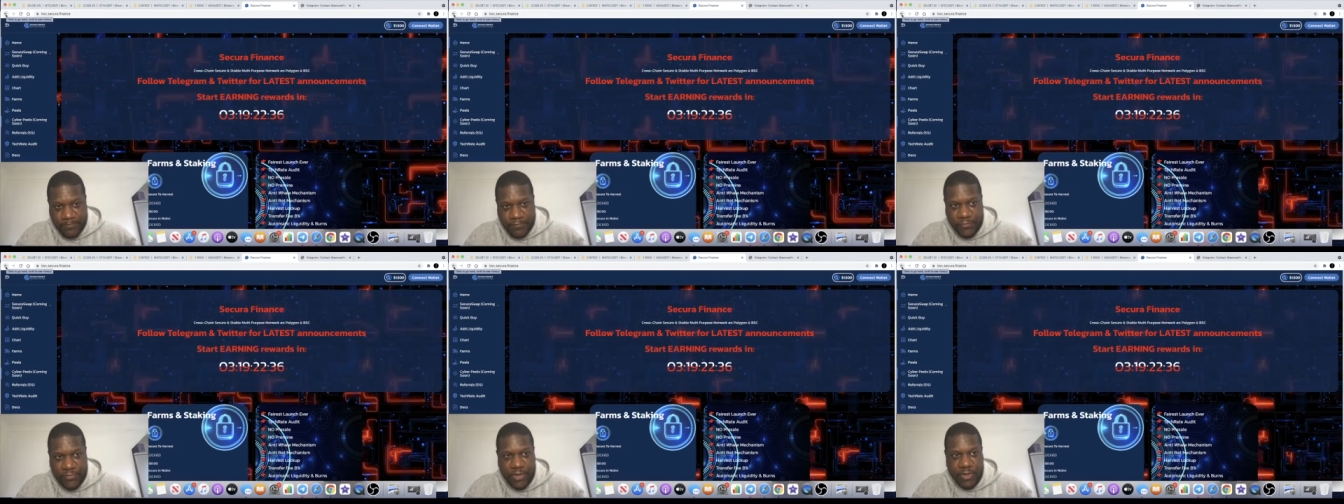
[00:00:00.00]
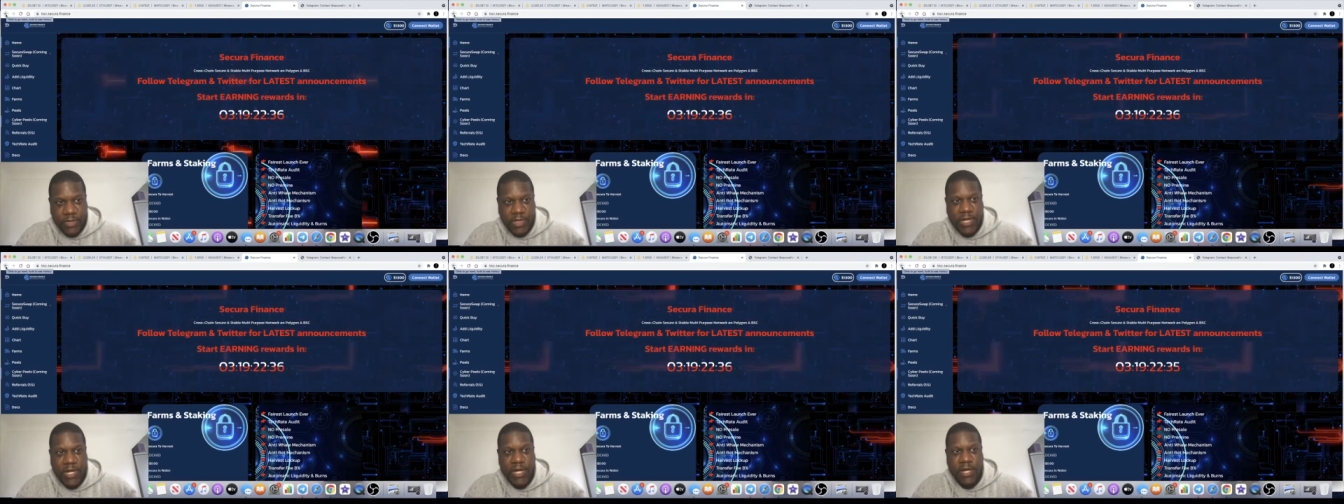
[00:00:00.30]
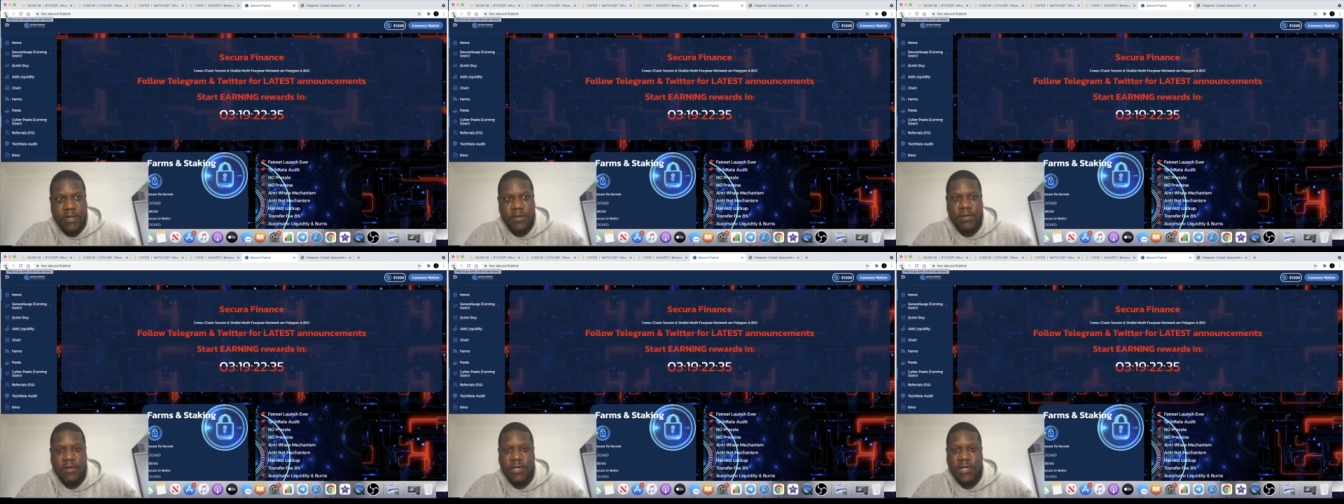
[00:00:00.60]

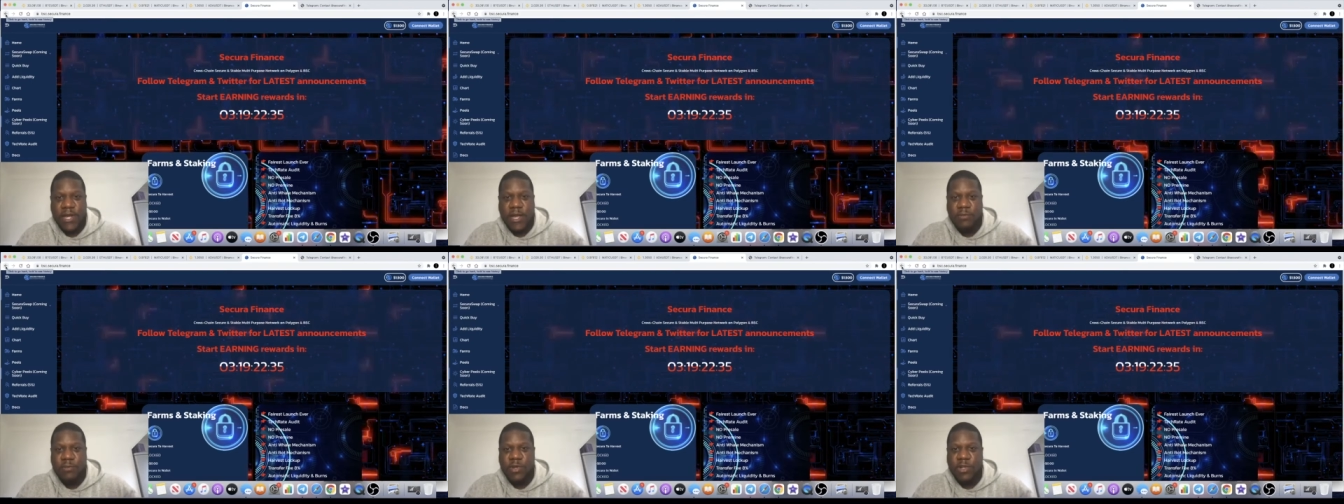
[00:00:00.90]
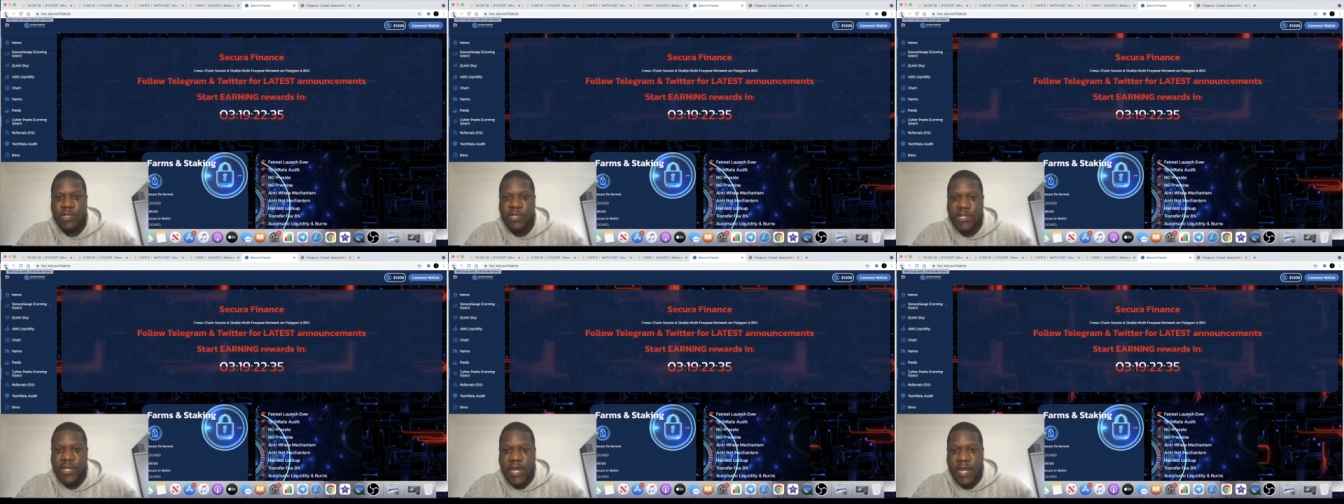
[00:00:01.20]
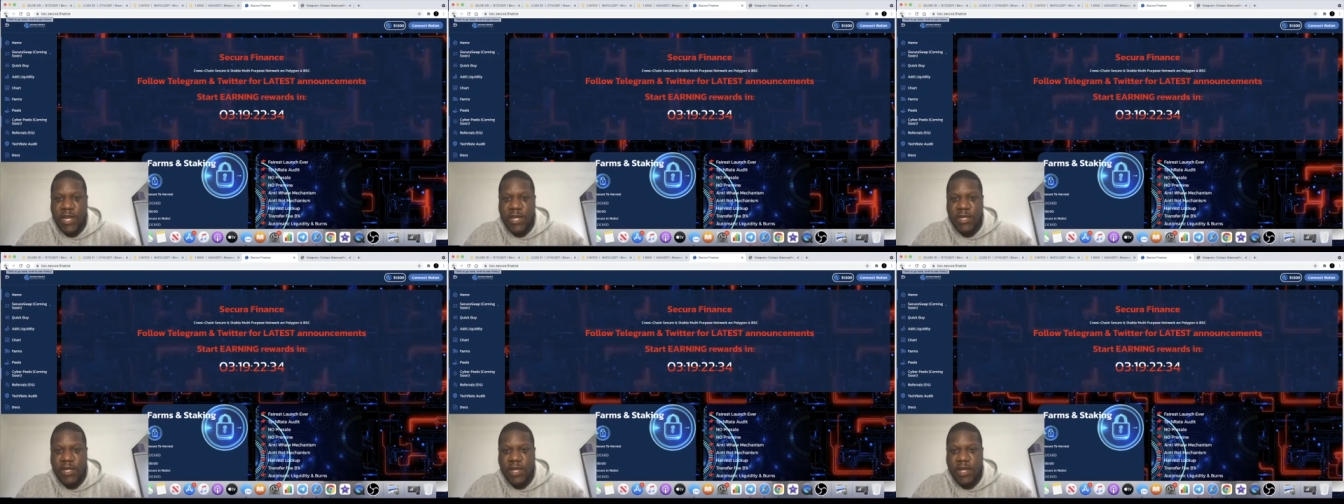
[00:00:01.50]
Okay. Now I'm not
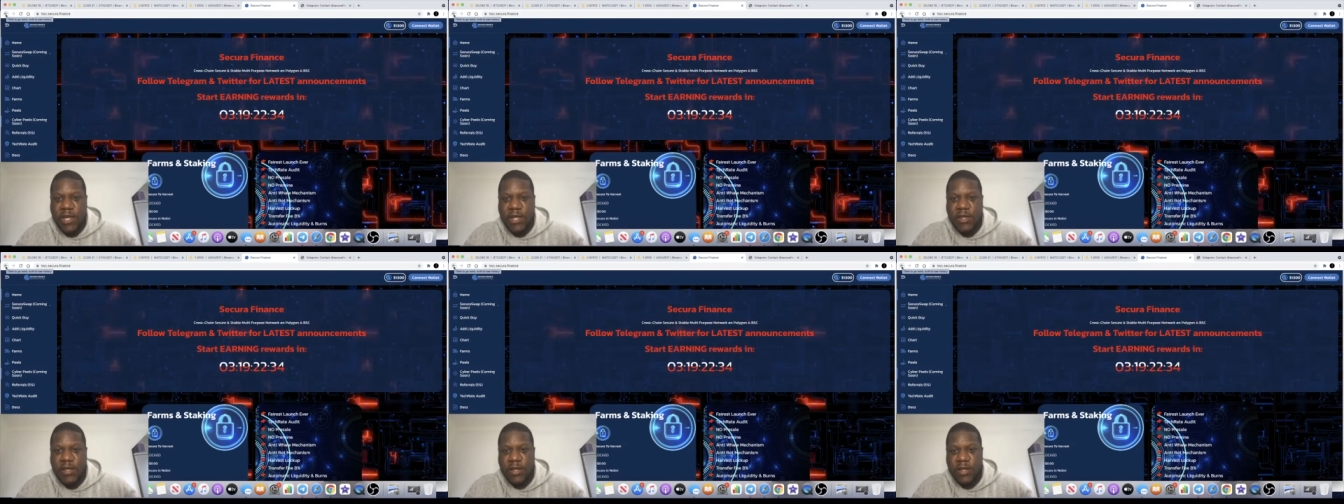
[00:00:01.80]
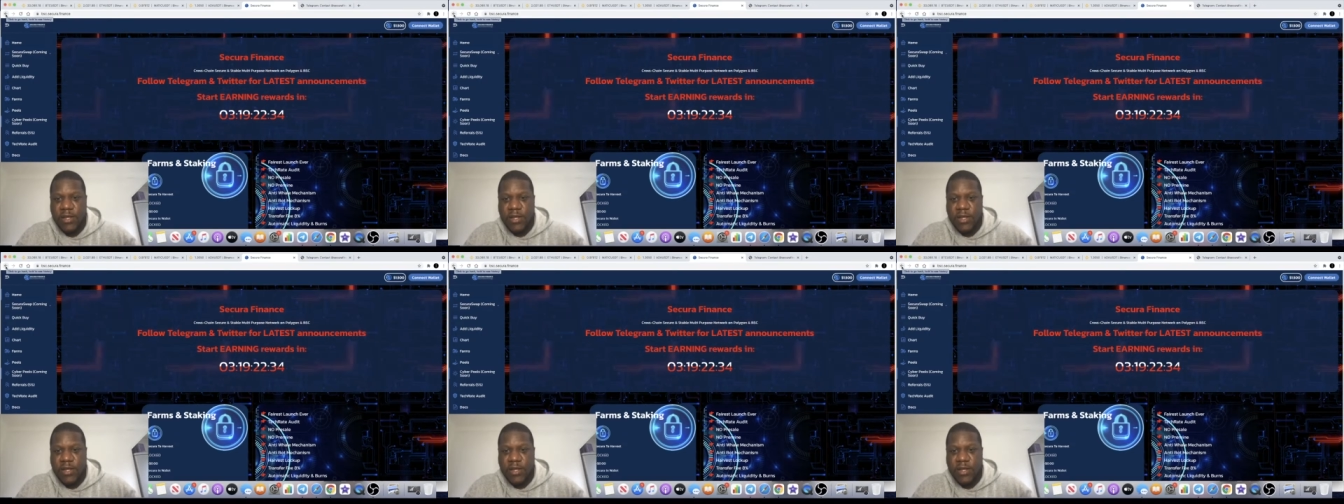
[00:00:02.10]
saying that